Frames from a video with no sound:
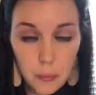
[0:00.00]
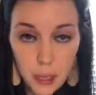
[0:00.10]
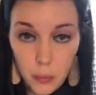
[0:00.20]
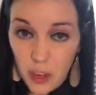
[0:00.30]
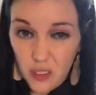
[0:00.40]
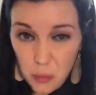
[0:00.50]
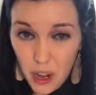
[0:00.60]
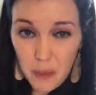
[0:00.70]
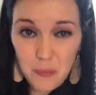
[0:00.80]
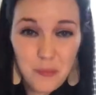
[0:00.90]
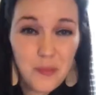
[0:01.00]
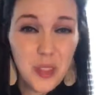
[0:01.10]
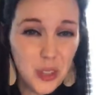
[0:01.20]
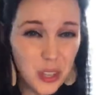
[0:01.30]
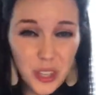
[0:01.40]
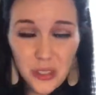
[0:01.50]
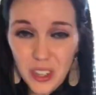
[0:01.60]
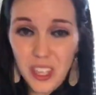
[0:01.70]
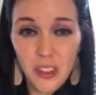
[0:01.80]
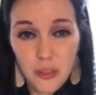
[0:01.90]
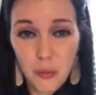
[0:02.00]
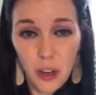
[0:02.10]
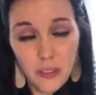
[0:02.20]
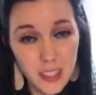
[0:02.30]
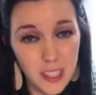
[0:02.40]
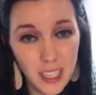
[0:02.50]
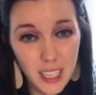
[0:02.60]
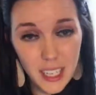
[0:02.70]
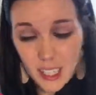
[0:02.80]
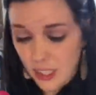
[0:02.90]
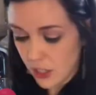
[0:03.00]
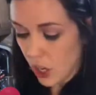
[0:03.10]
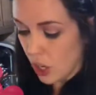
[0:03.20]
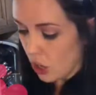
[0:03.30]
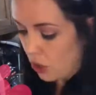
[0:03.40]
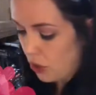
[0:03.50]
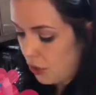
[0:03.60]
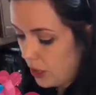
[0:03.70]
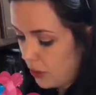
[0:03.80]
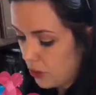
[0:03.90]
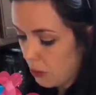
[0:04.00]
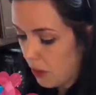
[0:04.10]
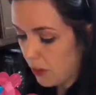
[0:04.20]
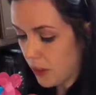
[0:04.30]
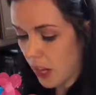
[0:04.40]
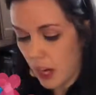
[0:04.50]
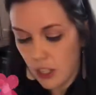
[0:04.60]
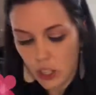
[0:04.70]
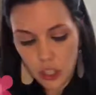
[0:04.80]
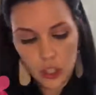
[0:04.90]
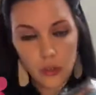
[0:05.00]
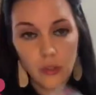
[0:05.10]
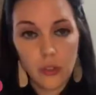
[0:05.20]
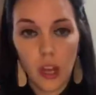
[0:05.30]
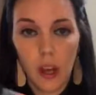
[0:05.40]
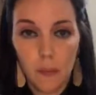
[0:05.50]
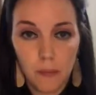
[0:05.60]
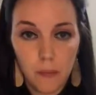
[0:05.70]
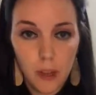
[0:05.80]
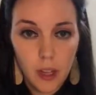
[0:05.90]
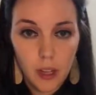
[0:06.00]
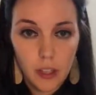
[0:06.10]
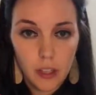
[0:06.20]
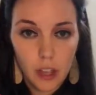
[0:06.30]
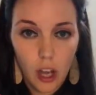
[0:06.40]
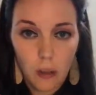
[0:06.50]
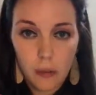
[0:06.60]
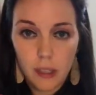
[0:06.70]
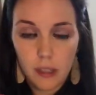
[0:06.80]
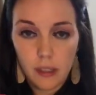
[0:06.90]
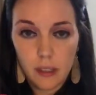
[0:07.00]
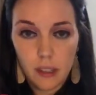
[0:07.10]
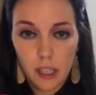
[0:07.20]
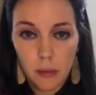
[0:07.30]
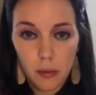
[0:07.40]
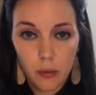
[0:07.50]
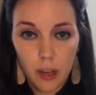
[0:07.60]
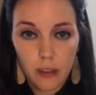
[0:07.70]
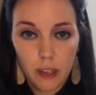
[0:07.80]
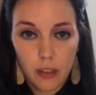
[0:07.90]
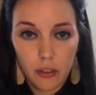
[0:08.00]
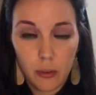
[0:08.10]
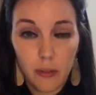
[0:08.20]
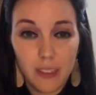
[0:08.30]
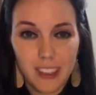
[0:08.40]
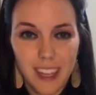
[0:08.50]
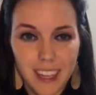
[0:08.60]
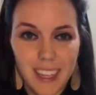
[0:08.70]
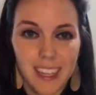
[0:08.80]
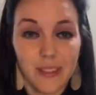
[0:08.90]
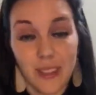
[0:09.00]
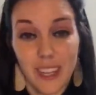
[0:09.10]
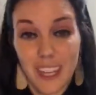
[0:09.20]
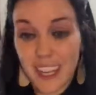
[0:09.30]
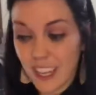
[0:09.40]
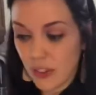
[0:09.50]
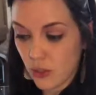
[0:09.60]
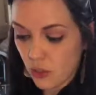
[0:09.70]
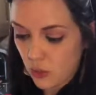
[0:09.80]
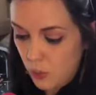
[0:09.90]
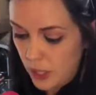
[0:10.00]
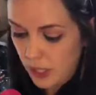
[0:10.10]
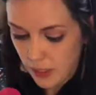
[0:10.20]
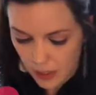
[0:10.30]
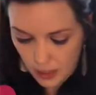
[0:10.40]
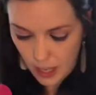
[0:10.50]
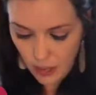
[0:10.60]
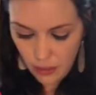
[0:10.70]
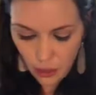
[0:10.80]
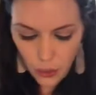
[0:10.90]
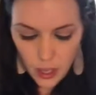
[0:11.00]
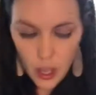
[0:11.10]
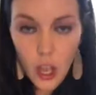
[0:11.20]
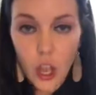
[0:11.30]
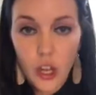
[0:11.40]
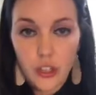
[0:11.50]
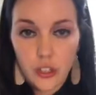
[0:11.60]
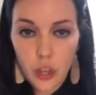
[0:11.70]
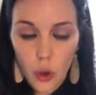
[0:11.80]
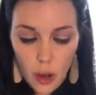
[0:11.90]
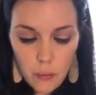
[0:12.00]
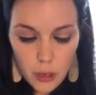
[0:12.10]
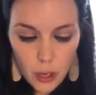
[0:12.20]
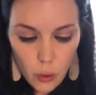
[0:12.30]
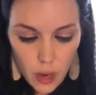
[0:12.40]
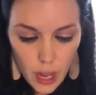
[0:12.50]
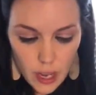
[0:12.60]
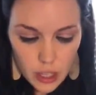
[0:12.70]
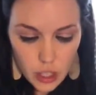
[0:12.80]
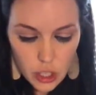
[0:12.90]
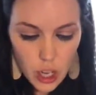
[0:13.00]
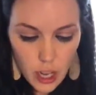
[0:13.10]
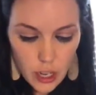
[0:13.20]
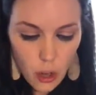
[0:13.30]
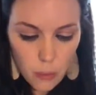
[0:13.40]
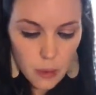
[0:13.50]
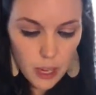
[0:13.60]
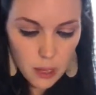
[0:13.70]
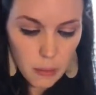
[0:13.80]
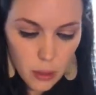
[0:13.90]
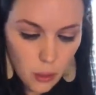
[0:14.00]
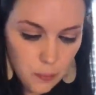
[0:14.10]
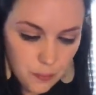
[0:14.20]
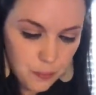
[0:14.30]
get whatever bread. You can use like those breakfast thins. You can use English muffin. I just use the Thomas cinnamon raisin English muffins. I think it gives like a nice little sweet taste to it. So I'm going to go ahead and just cut it open down the middle.